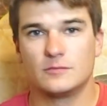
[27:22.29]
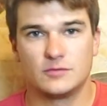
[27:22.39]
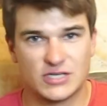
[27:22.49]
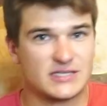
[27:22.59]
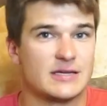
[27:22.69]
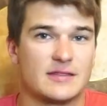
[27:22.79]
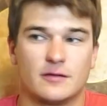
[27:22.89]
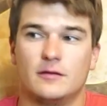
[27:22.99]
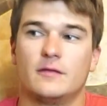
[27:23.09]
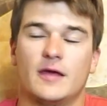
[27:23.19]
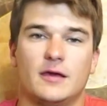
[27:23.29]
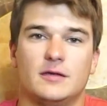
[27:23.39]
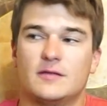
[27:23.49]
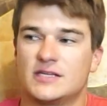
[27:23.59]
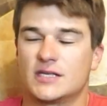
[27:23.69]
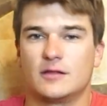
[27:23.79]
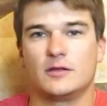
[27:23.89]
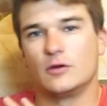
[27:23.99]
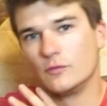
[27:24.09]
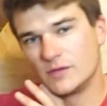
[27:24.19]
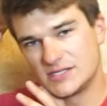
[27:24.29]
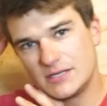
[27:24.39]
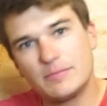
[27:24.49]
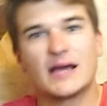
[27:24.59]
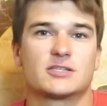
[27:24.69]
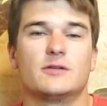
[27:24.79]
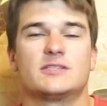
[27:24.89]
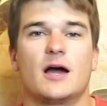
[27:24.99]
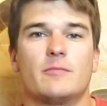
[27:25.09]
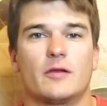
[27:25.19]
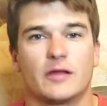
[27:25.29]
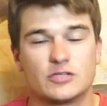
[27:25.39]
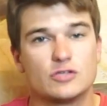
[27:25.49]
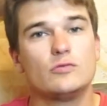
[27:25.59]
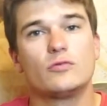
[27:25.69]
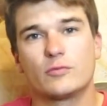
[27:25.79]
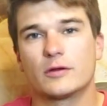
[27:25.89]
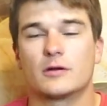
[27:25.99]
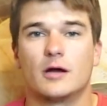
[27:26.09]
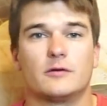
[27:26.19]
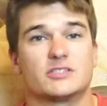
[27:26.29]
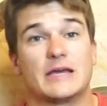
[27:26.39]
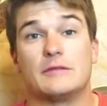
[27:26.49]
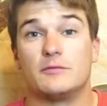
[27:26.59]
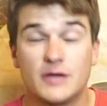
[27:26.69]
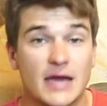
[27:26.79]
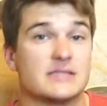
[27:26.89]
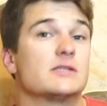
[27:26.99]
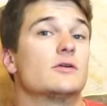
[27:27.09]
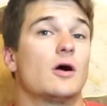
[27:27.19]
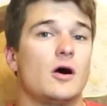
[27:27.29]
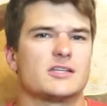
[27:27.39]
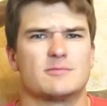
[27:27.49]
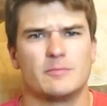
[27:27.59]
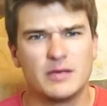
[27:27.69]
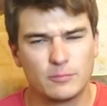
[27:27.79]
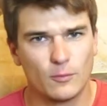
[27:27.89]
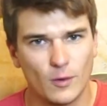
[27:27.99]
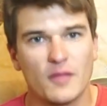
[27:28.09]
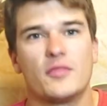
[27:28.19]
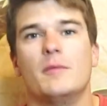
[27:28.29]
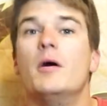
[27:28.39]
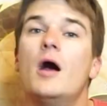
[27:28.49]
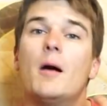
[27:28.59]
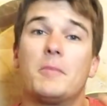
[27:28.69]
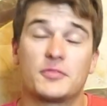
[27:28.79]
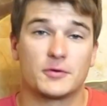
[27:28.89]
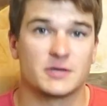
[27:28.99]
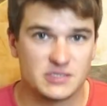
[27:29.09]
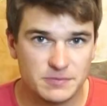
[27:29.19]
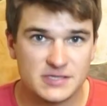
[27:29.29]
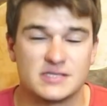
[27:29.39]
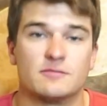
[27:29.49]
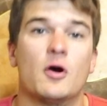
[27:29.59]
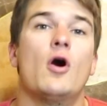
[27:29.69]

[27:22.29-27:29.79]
Jesse, Nathan, they said that, you know, they see bags all the time that are like $200–300, and they're nice and they're awesome and people want them, but they're expensive.